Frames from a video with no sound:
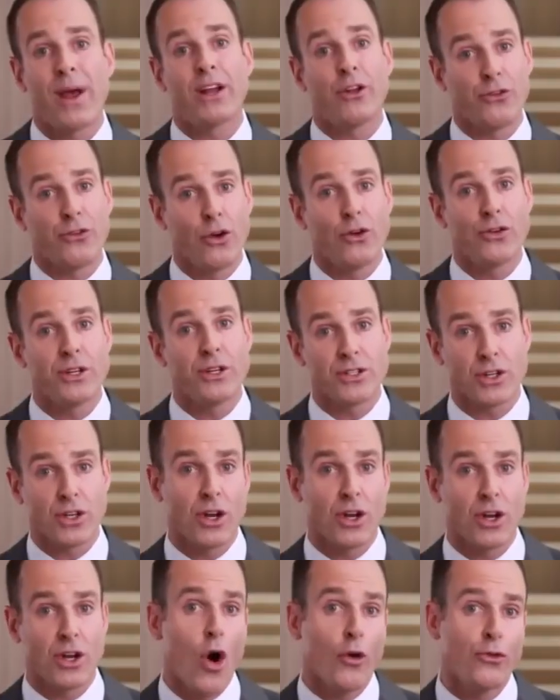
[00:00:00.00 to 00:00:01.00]
an associate's going
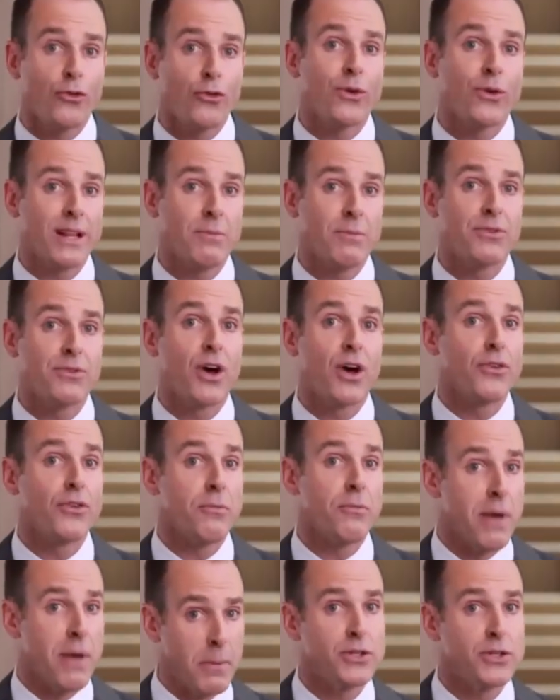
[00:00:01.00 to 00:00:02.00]
to also get themselves a
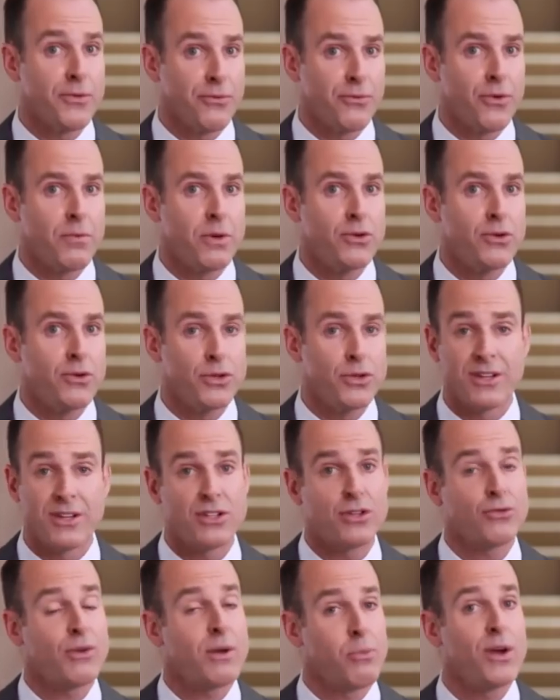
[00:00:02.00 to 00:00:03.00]
membership from you, so that's
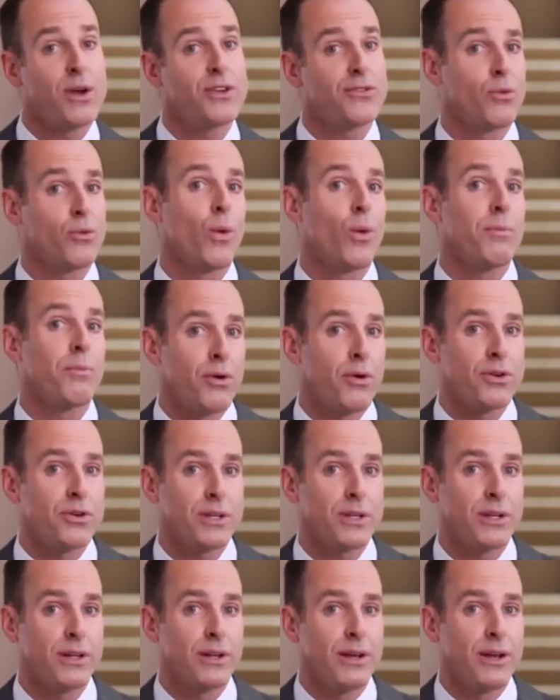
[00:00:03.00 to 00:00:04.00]
3 points from one
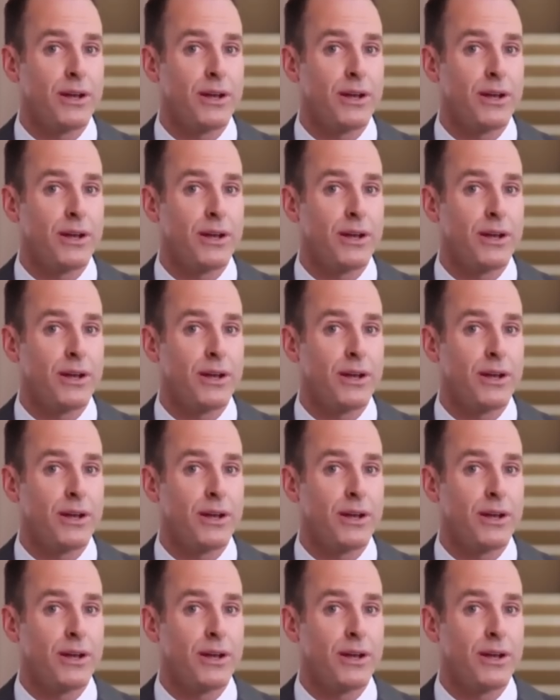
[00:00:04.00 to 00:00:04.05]
person.